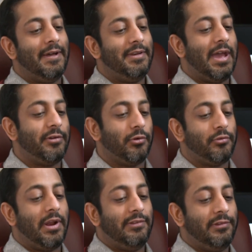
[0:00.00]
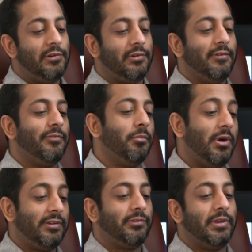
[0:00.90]
natural transition from
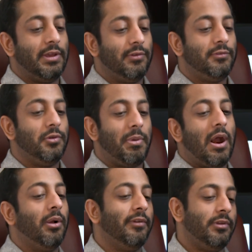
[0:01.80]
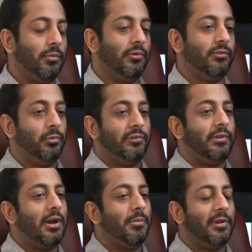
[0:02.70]
wrestling to powerlifting was
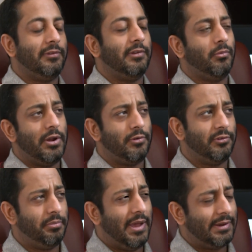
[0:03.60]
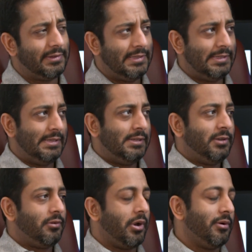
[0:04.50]
there, because in retrospect,
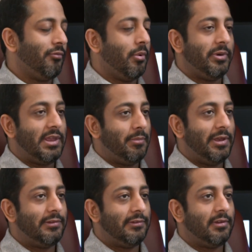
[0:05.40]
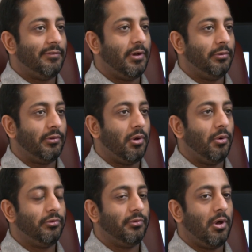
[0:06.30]
talking to former teammates and stuff, I was
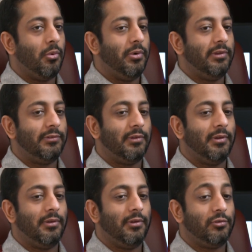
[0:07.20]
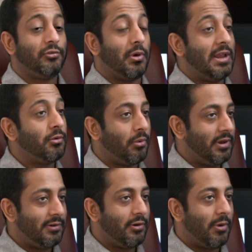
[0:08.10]
always a
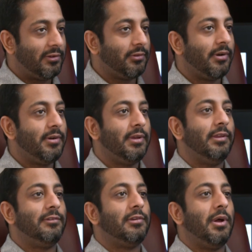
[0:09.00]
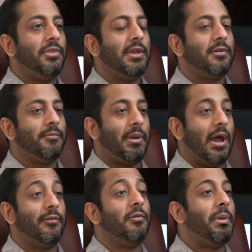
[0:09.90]
strength-oriented wrestler, and so I think
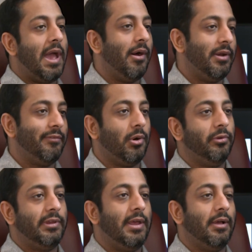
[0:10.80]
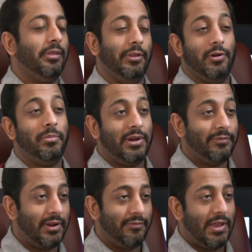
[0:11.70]
pound for pound, I've always had a little bit
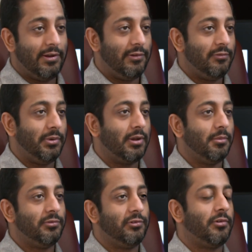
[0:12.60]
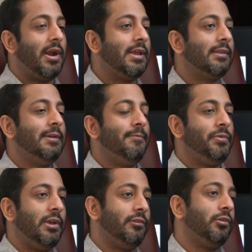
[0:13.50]
of an advantage when it comes to strength,
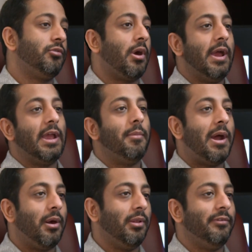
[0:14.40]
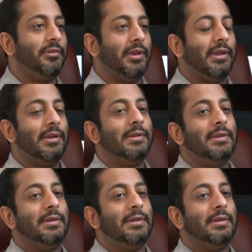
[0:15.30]
and so trying out powerlifting